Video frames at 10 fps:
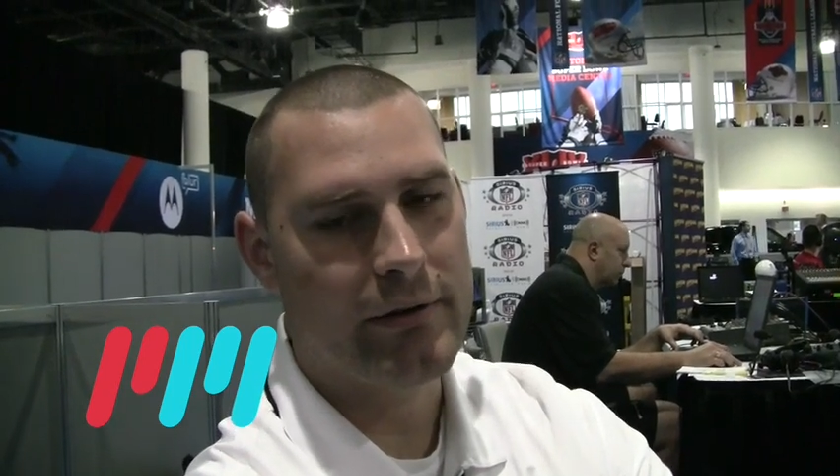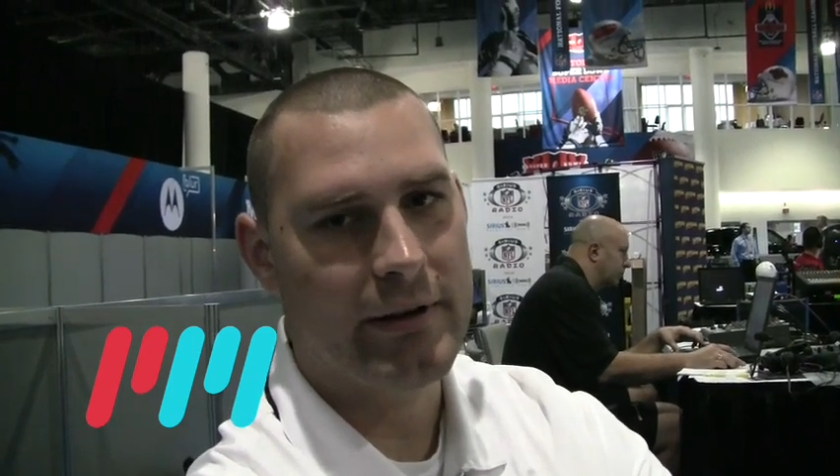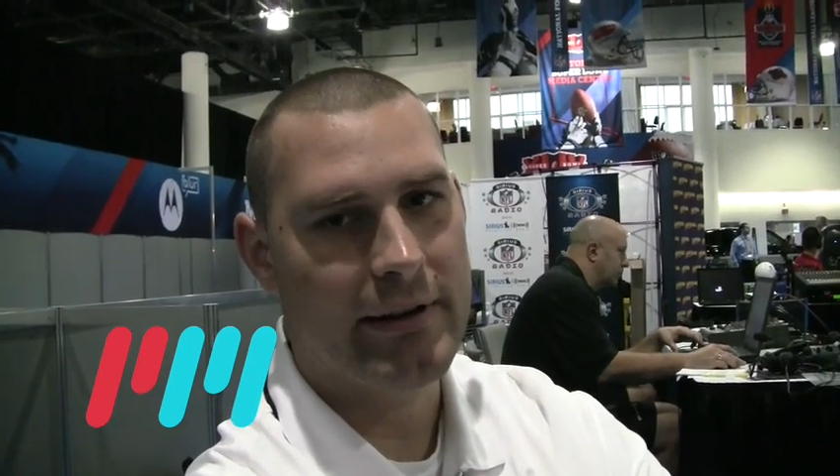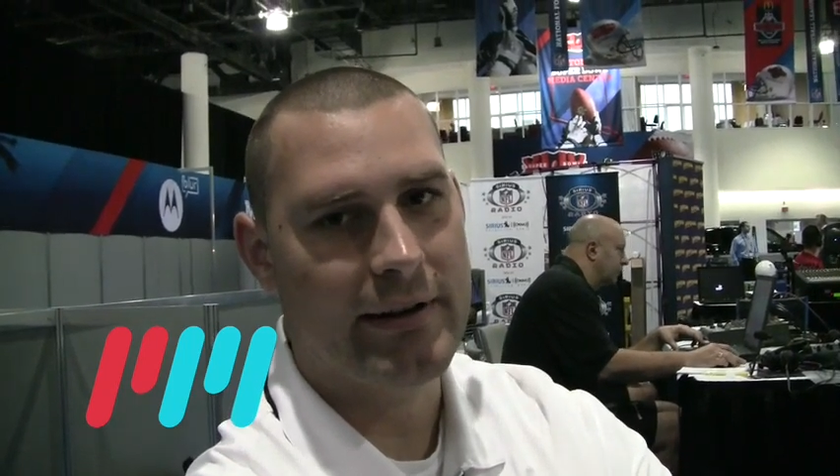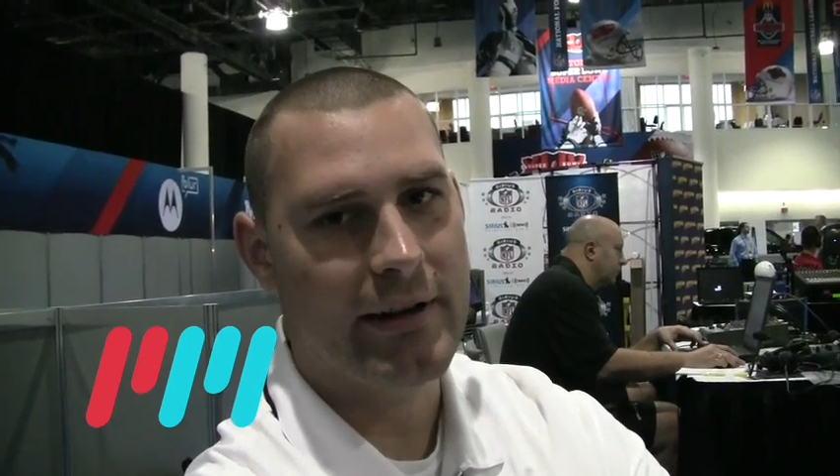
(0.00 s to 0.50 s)

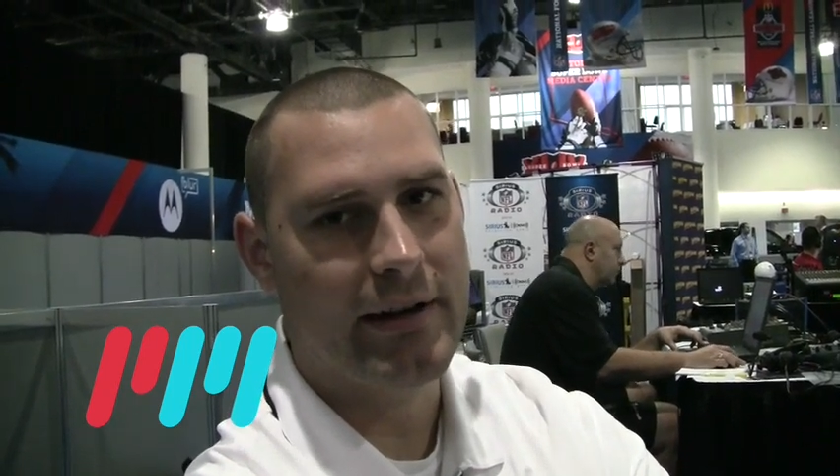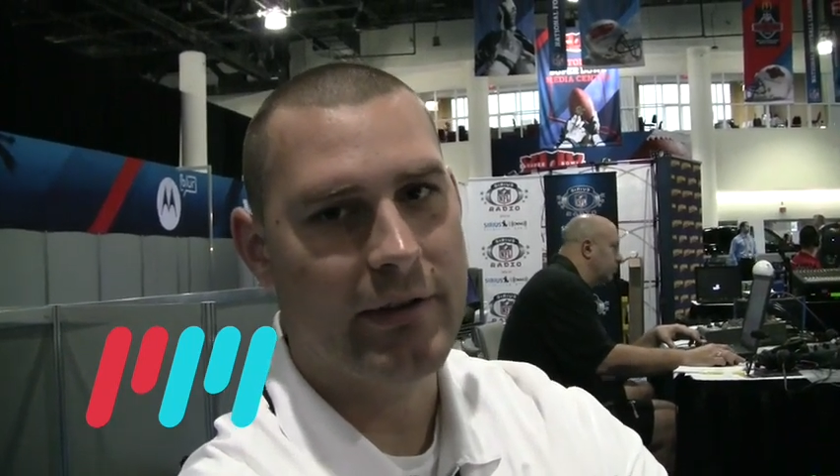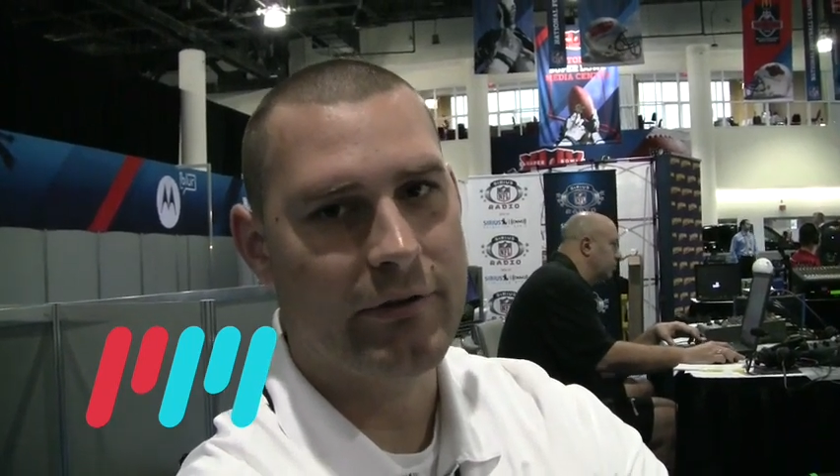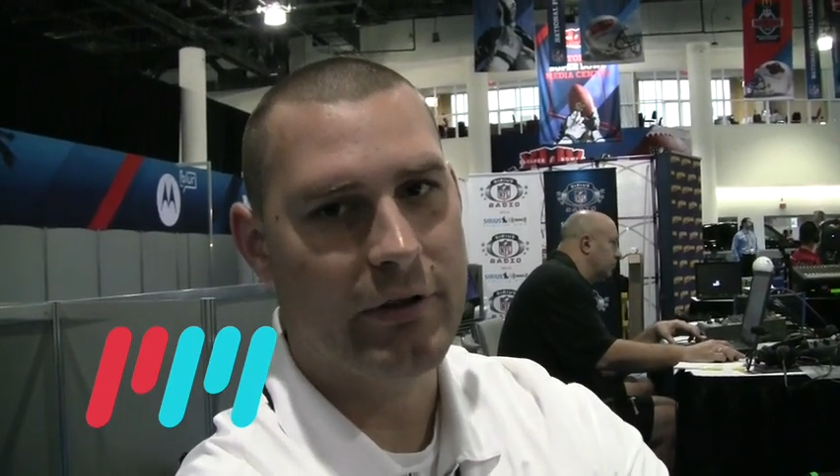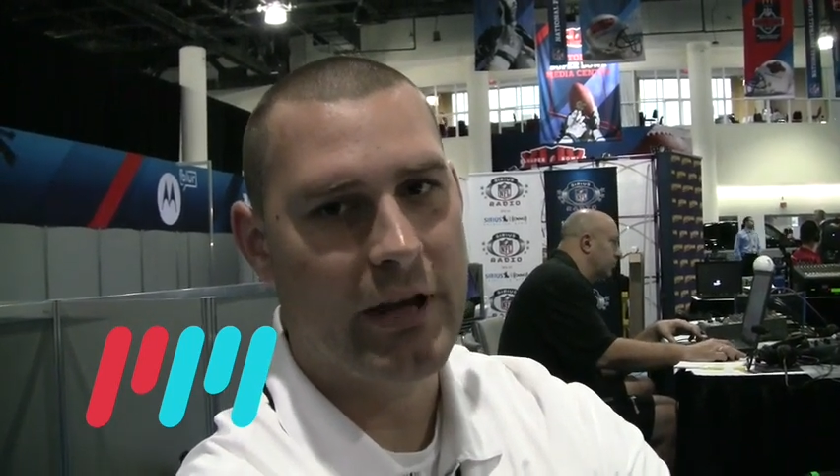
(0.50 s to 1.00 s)
And
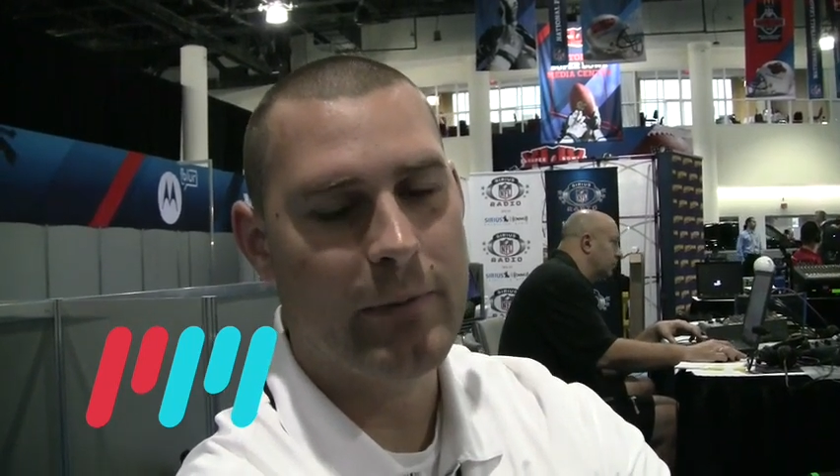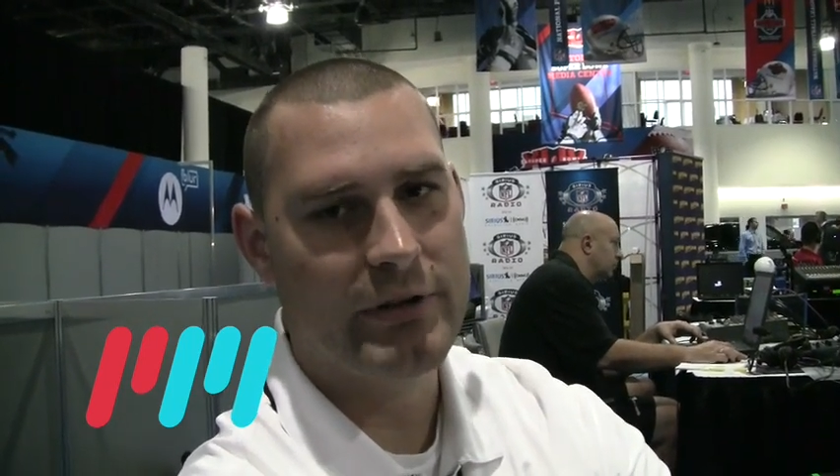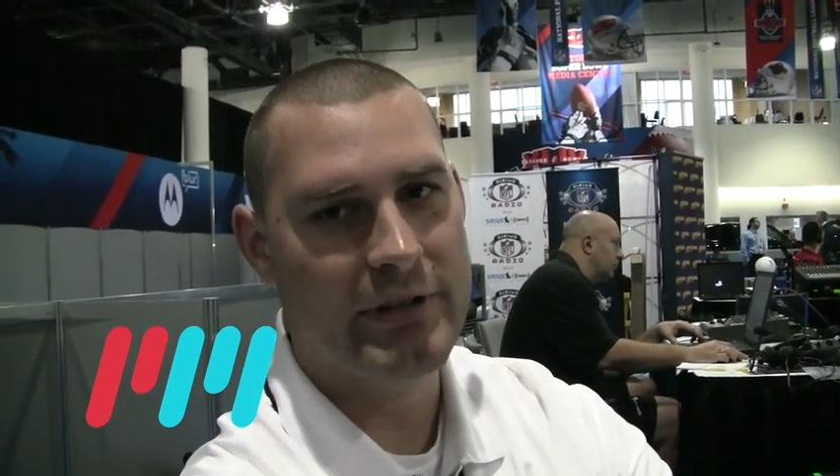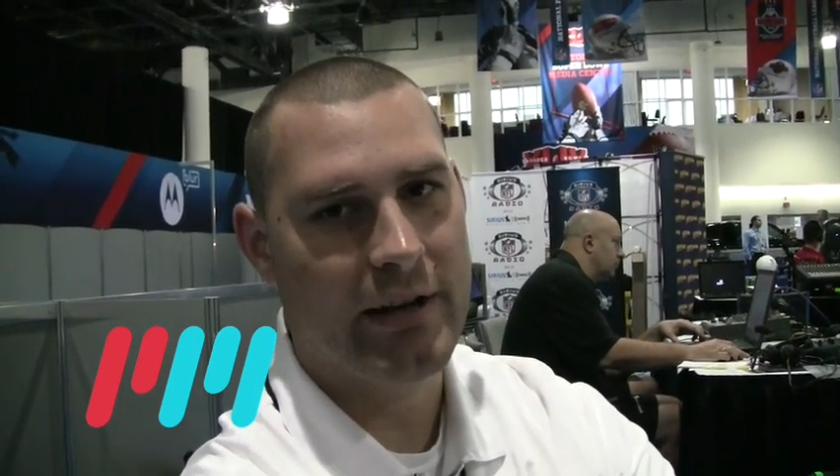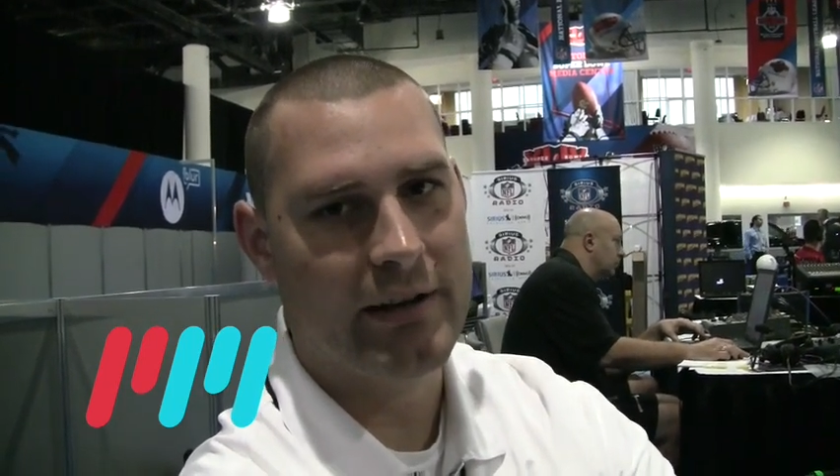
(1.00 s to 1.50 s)
if you can't
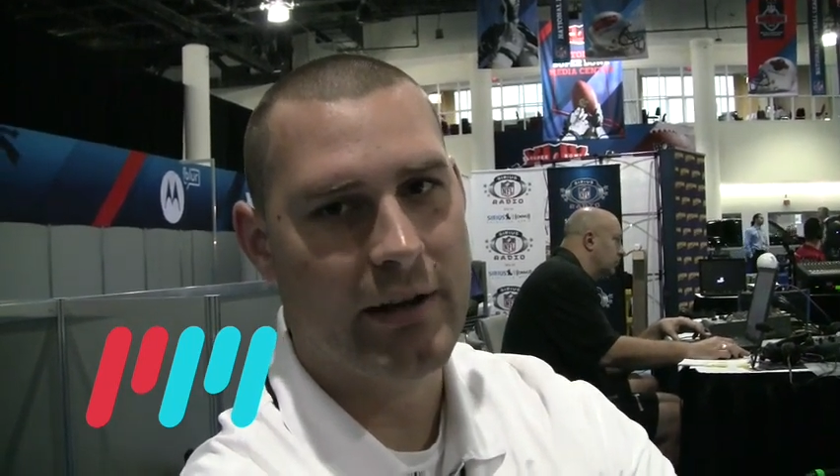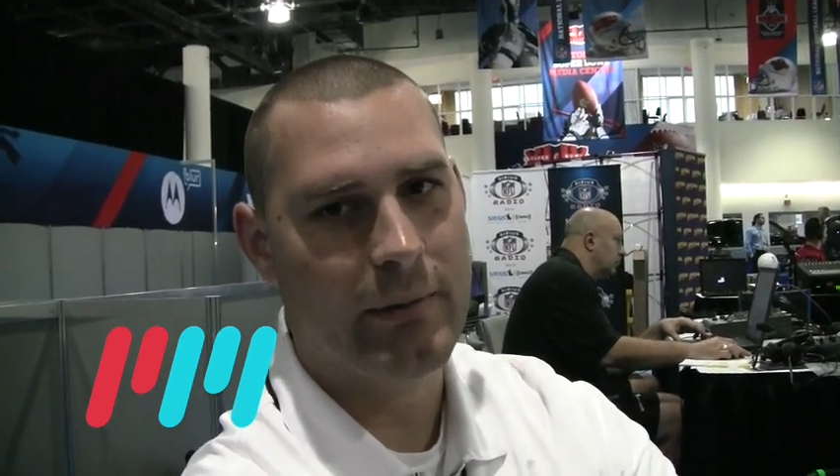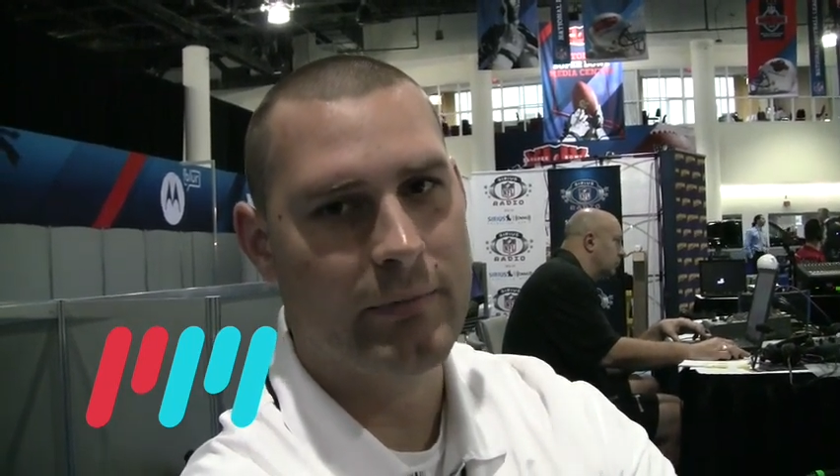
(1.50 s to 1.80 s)
protect them,